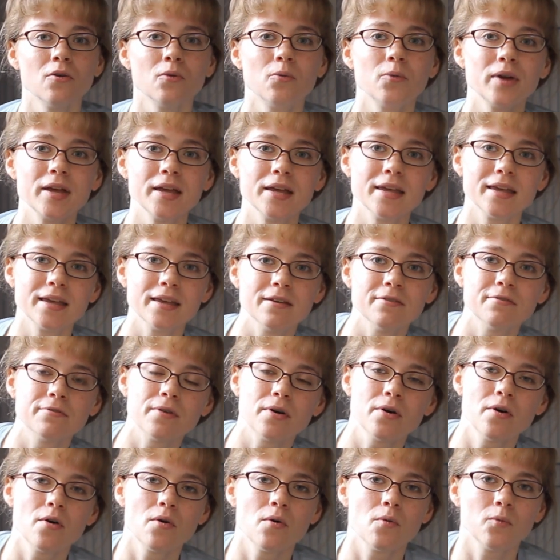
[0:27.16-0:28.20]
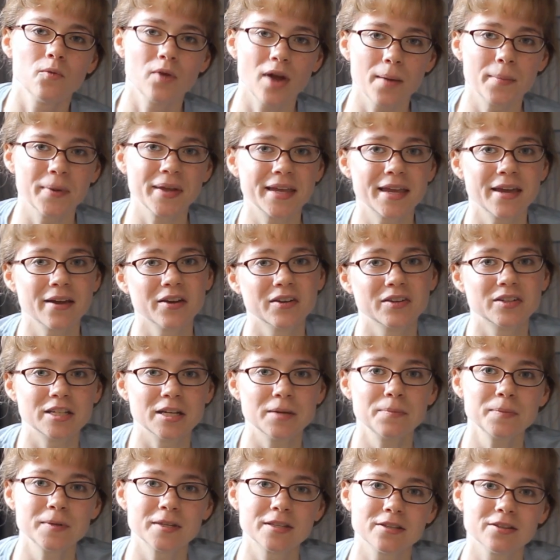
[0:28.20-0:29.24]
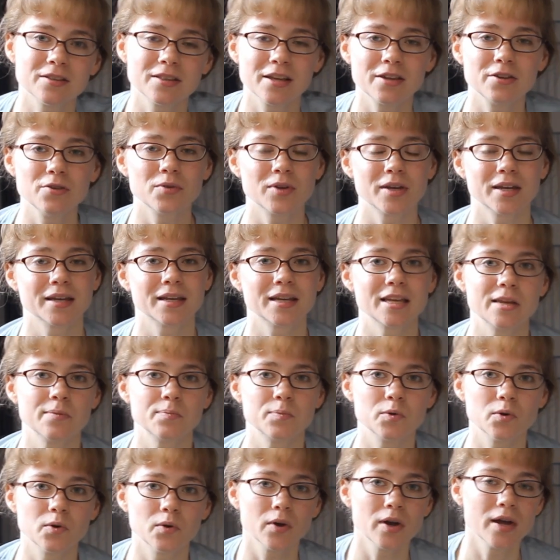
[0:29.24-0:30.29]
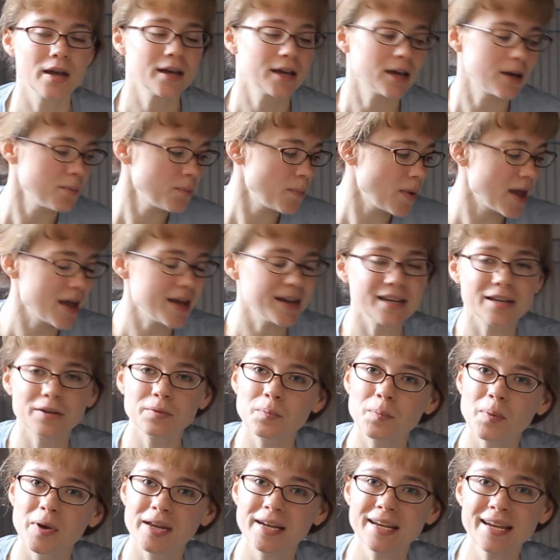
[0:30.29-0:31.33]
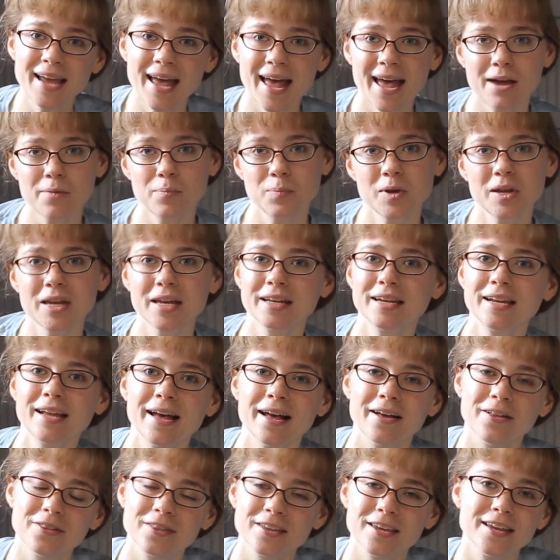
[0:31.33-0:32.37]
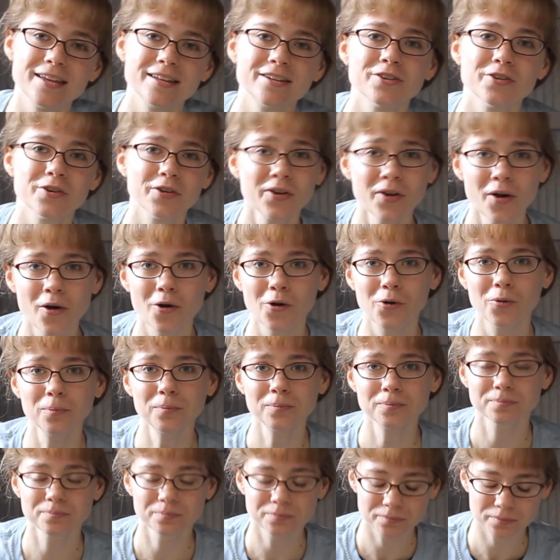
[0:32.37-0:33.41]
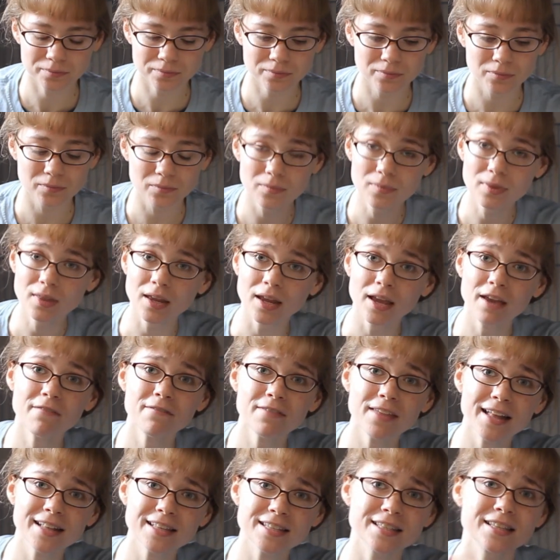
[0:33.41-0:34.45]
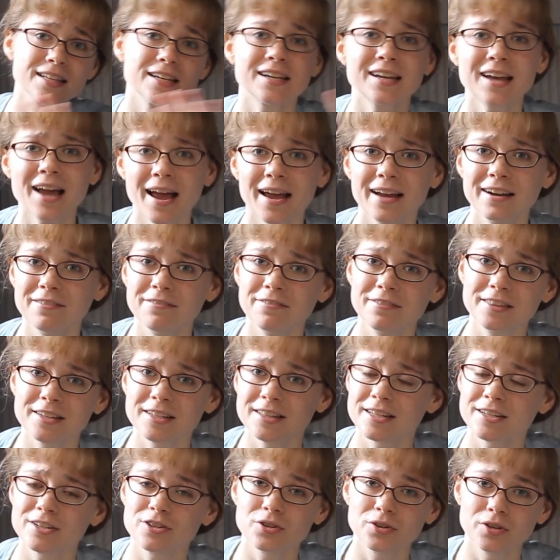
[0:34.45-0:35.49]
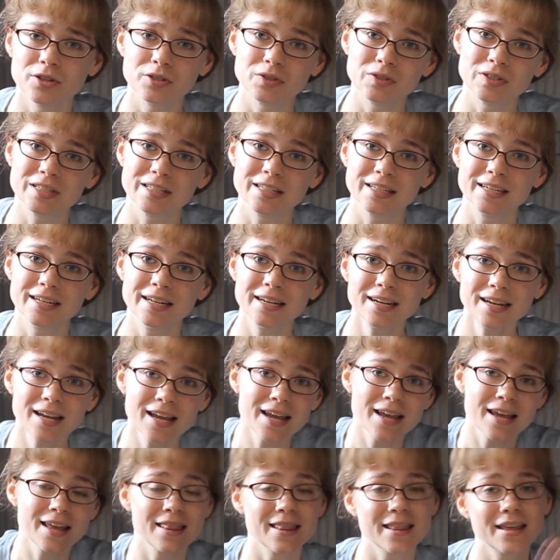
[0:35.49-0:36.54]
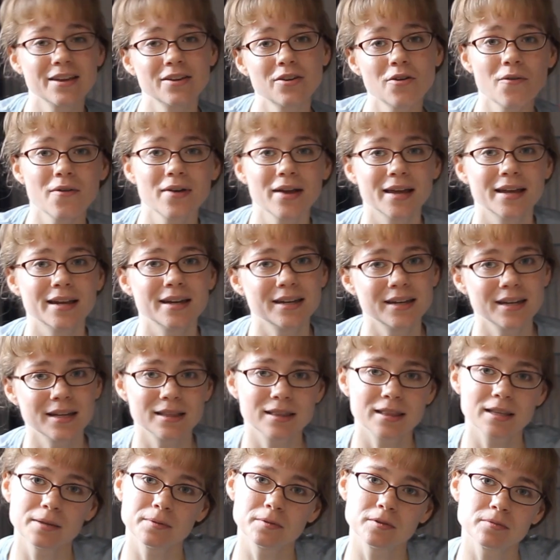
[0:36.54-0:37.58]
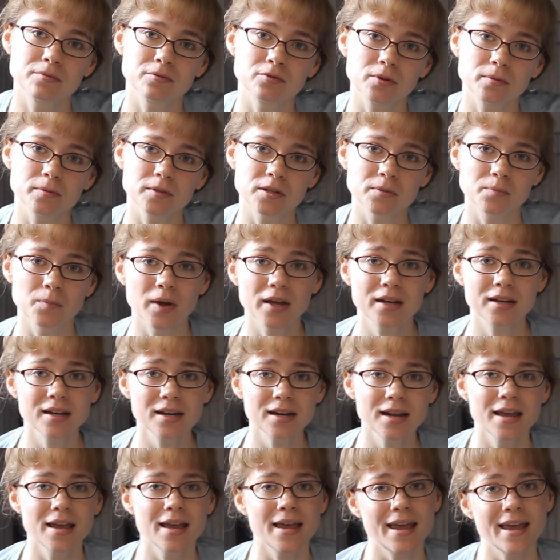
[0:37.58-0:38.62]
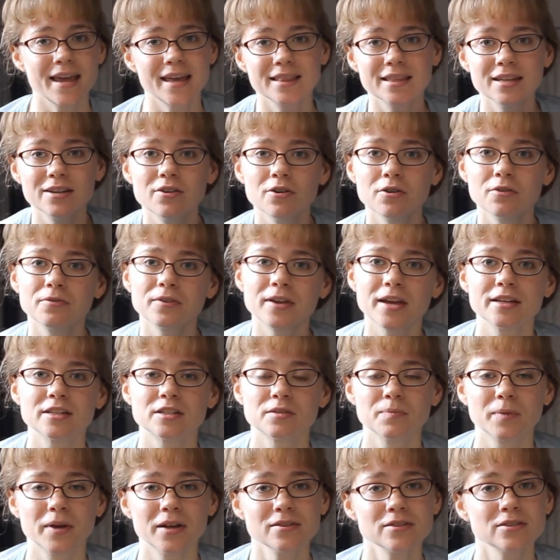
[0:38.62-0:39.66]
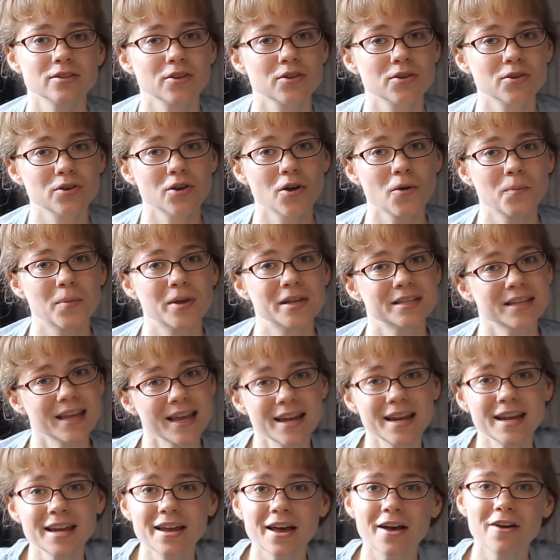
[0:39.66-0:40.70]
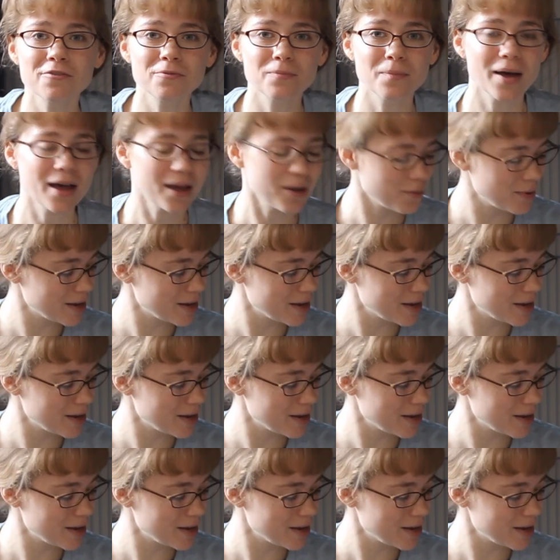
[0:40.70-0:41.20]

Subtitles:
We give rabbit care tips so that you can keep your companion bunny happy and healthy in your home. If that's the kind of thing that you're interested in, then go ahead and hit the subscription button and the notification bell so you don't miss any of my